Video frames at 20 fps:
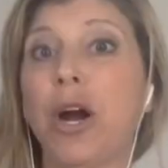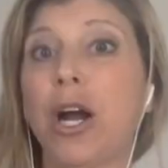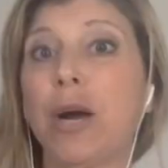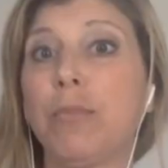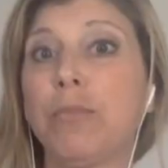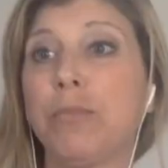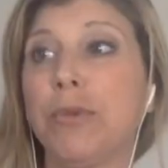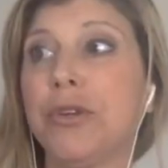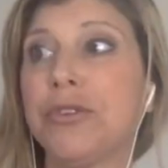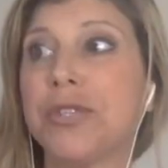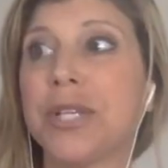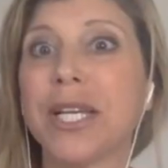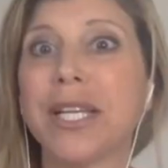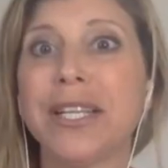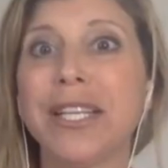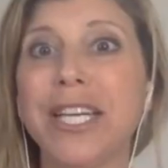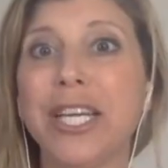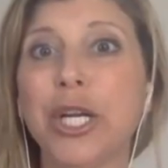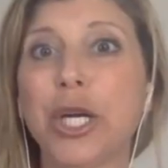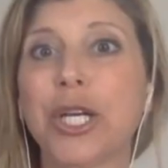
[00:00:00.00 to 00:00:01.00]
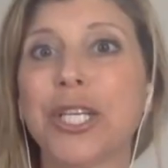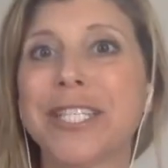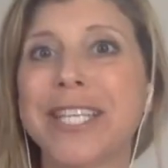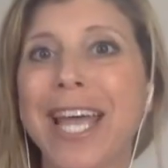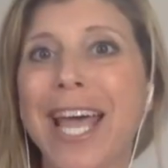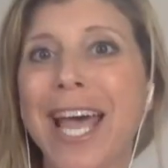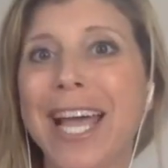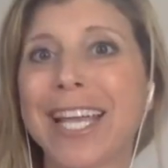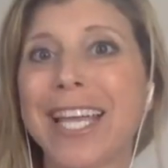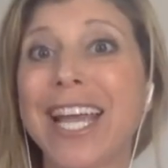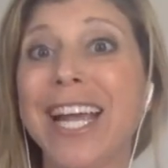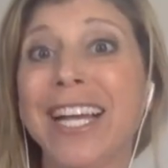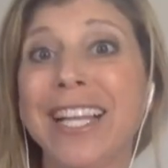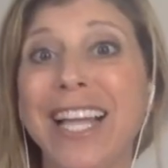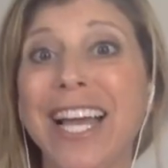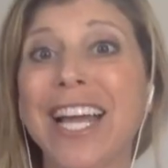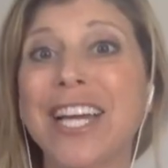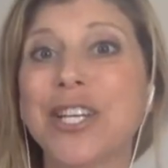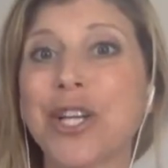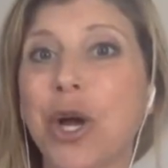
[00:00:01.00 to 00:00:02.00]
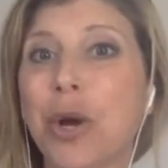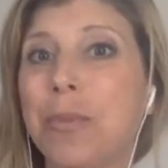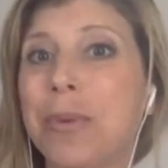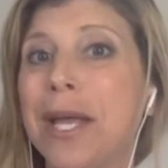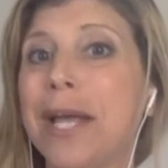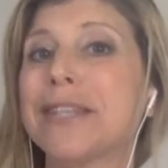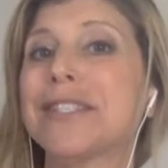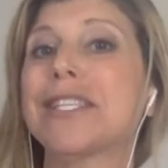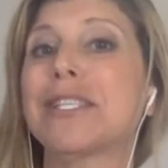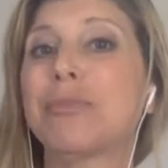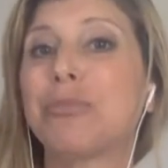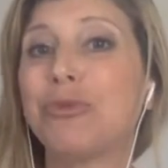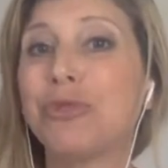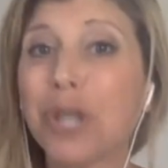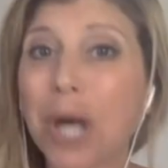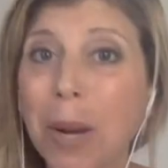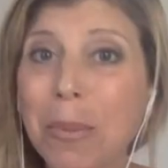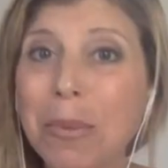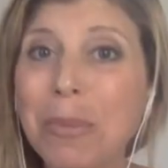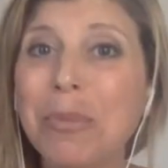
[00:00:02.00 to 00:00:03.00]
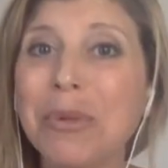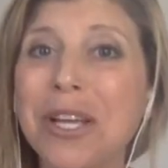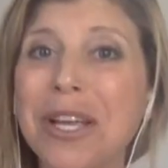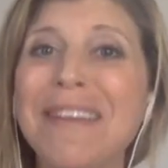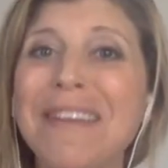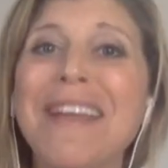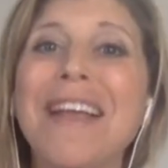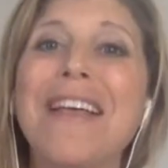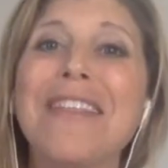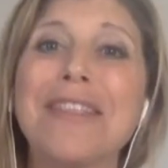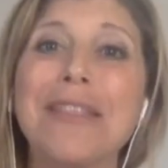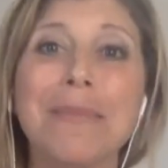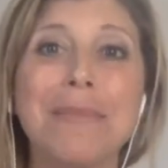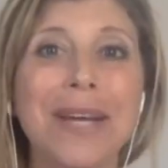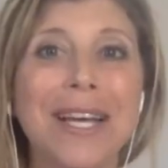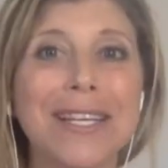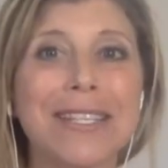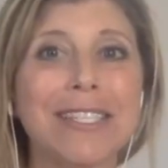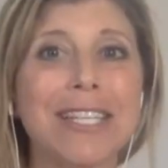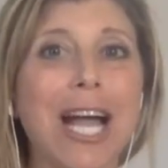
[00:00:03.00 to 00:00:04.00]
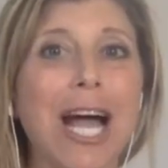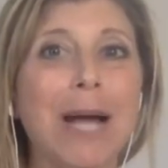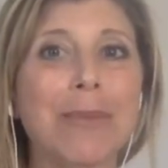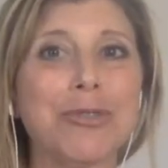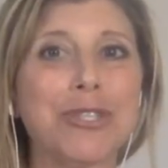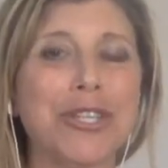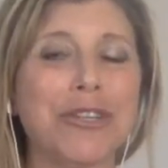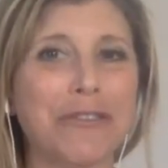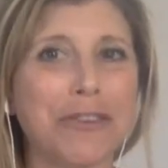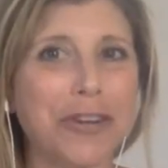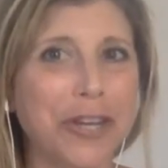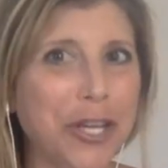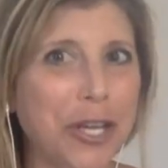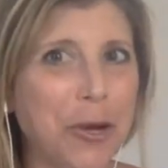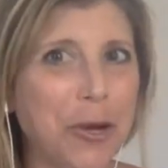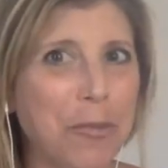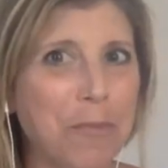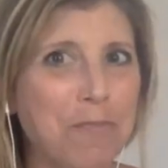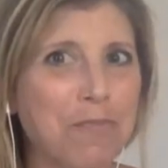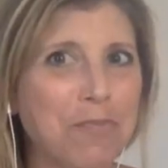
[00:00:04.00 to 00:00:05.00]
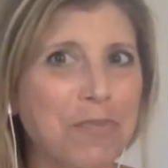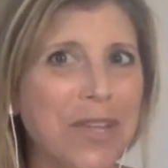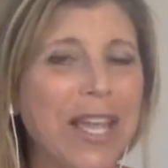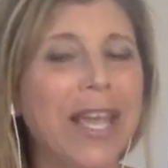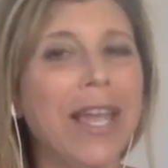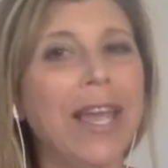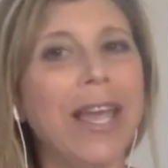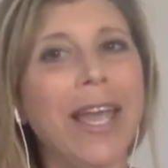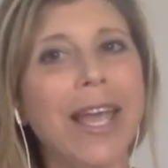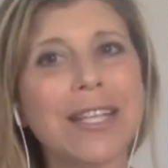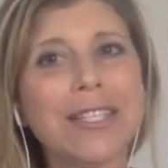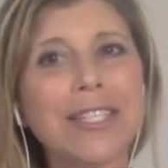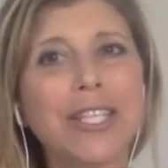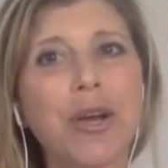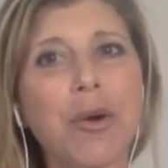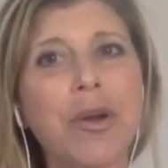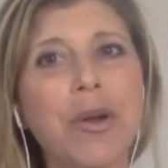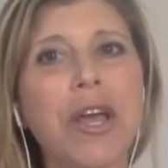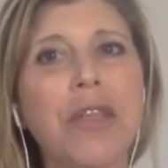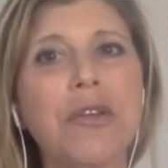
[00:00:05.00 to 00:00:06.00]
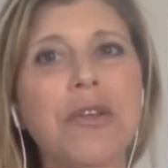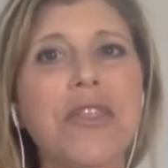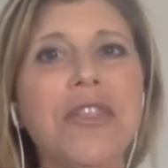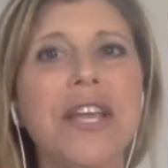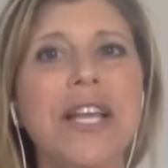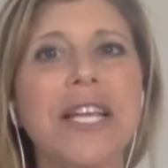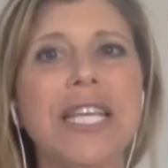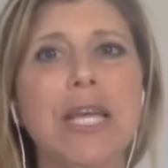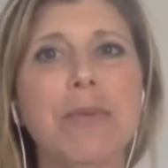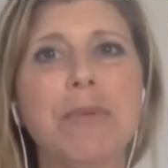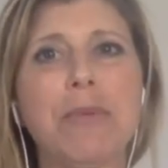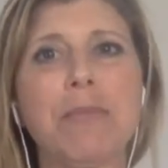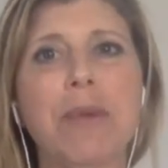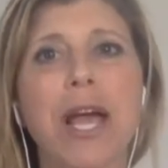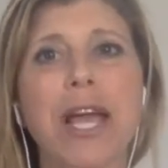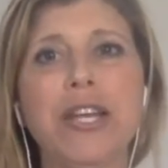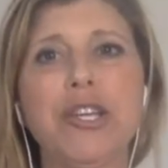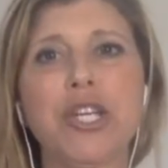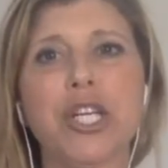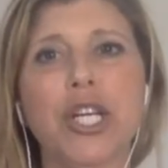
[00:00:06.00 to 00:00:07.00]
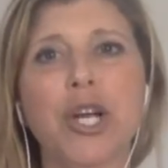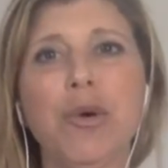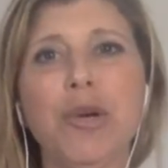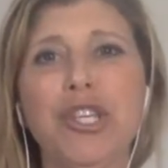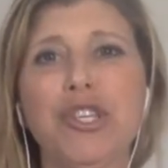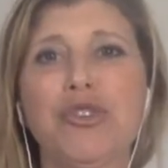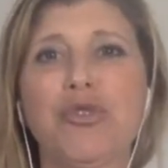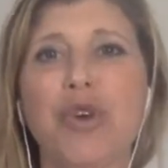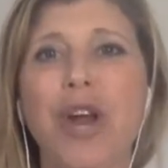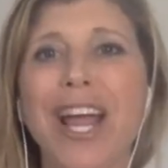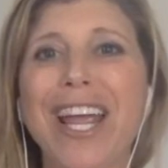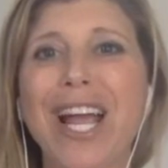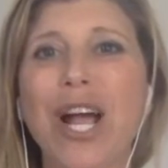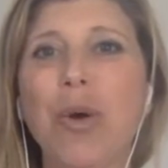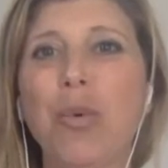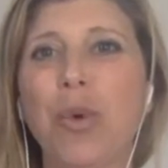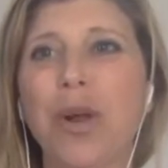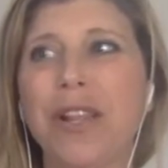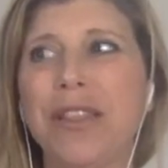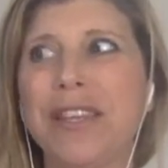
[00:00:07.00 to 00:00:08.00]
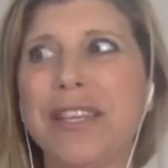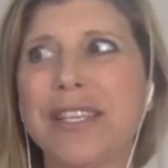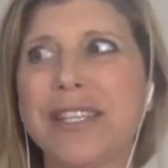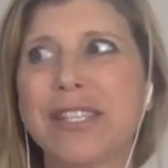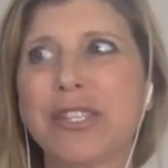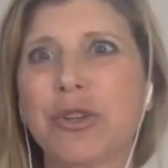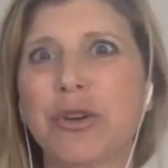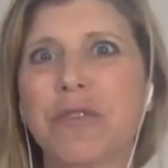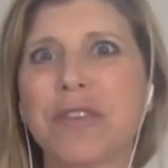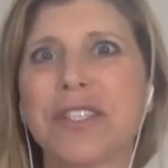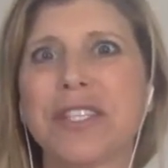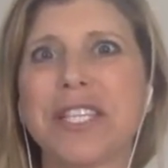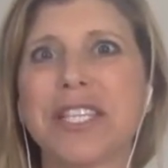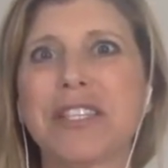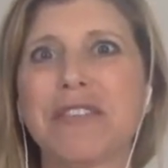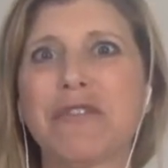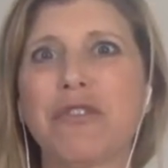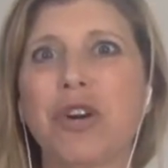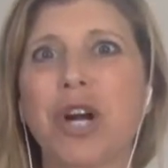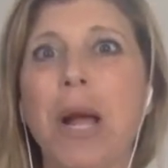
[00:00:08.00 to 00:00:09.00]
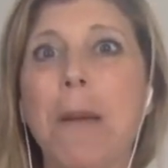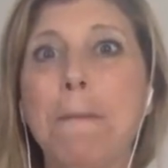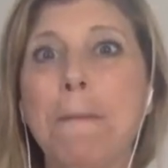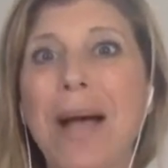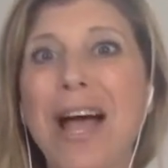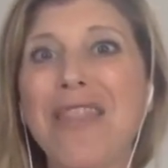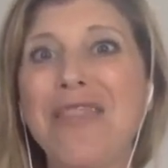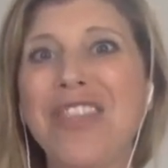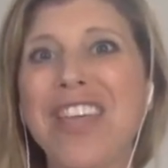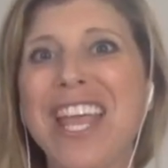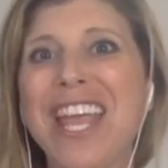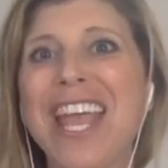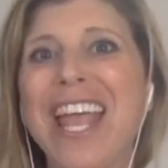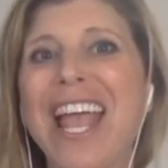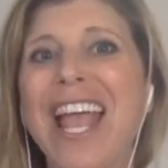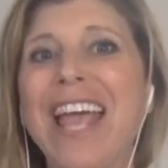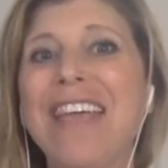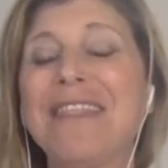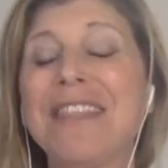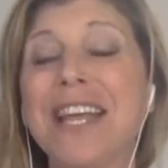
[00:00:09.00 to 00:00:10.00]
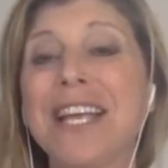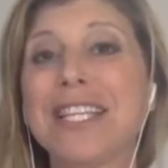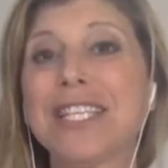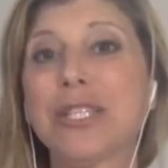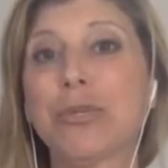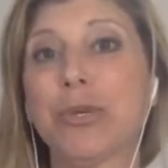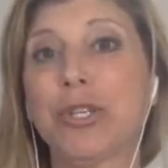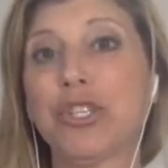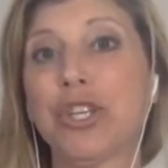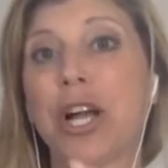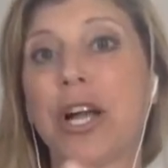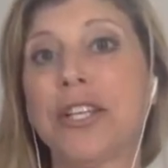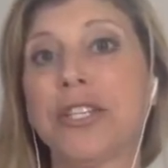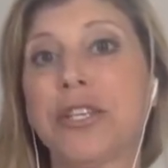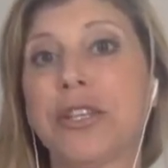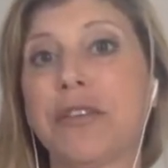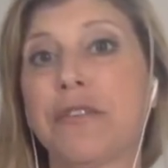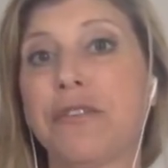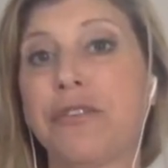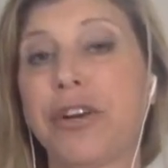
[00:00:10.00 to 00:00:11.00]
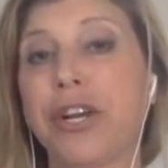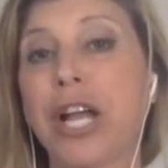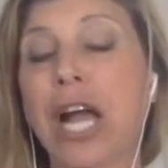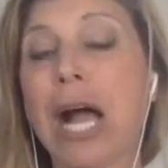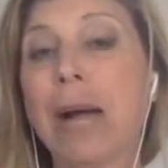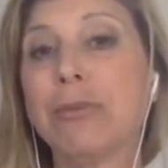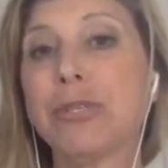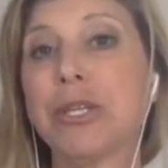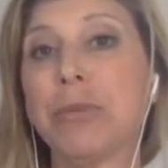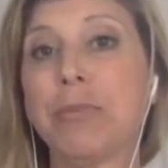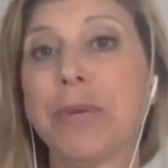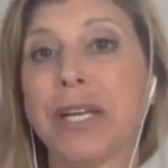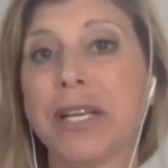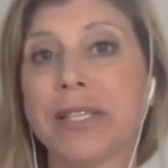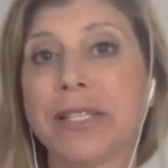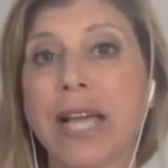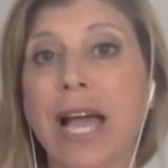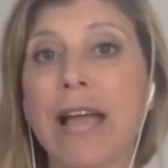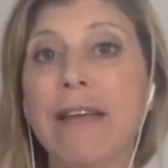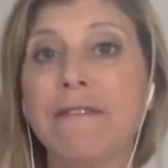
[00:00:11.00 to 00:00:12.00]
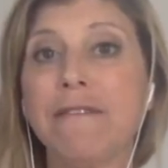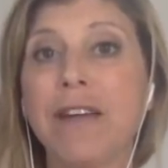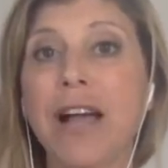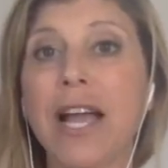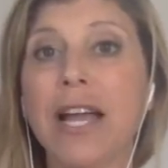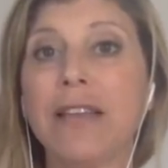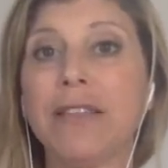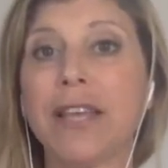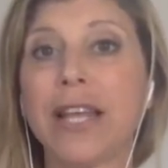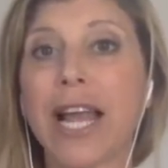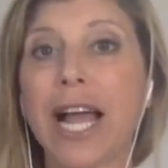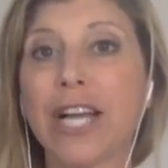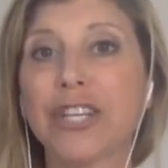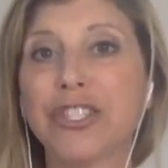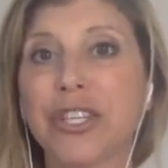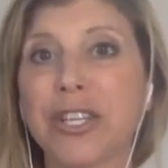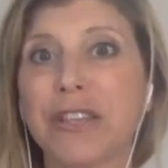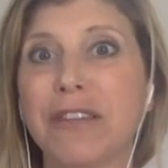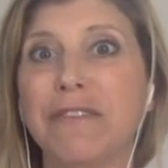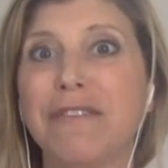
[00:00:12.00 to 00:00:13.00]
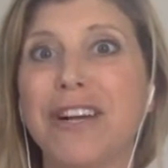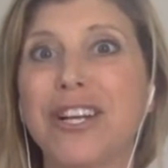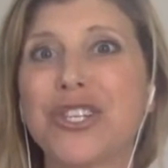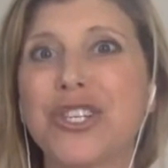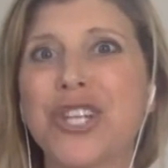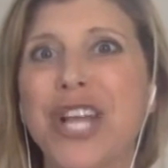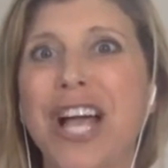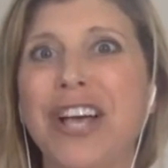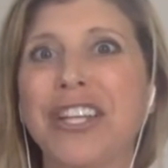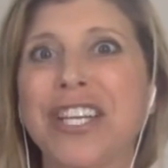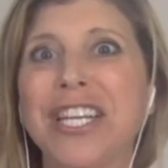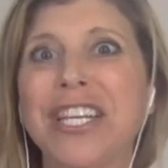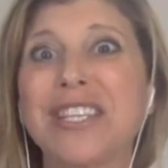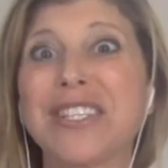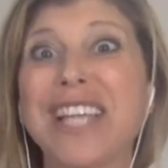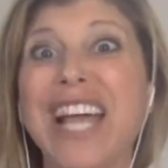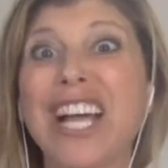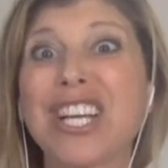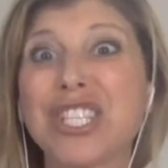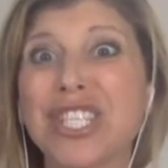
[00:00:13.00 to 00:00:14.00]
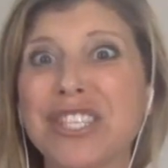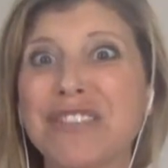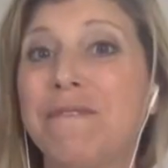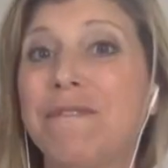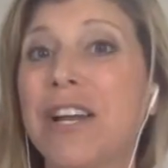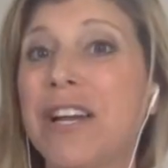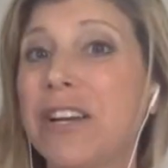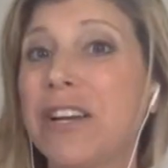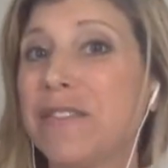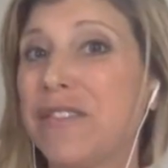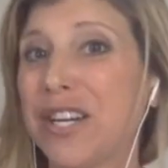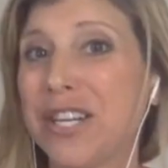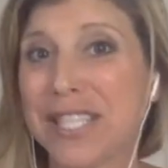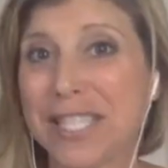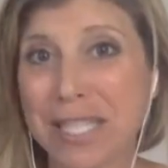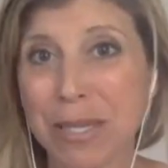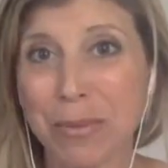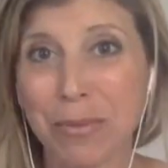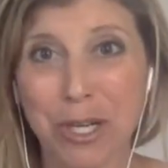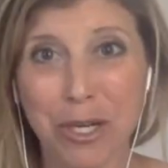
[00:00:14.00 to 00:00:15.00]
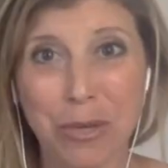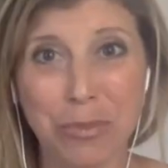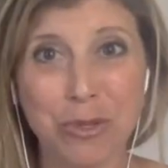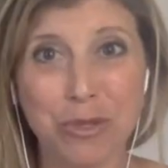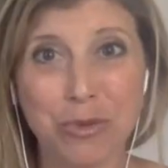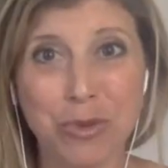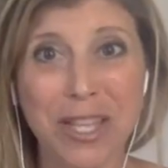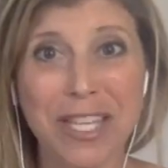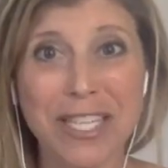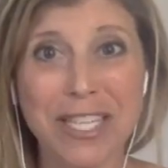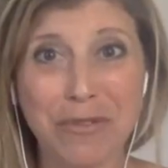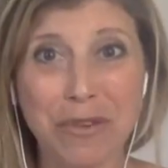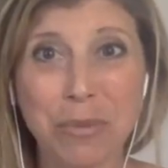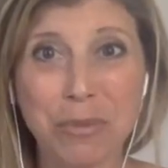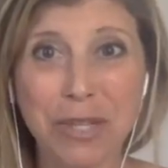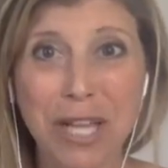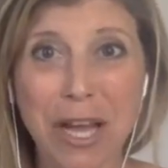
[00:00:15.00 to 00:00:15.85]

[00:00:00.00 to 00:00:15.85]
are musically or tech inclined, OBS is probably the best option for you. And you know, another thing, keep in mind, you could always try out one of these services for a month and then switch on to the free option, because I find that actually the functionality is actually very, very similar between the different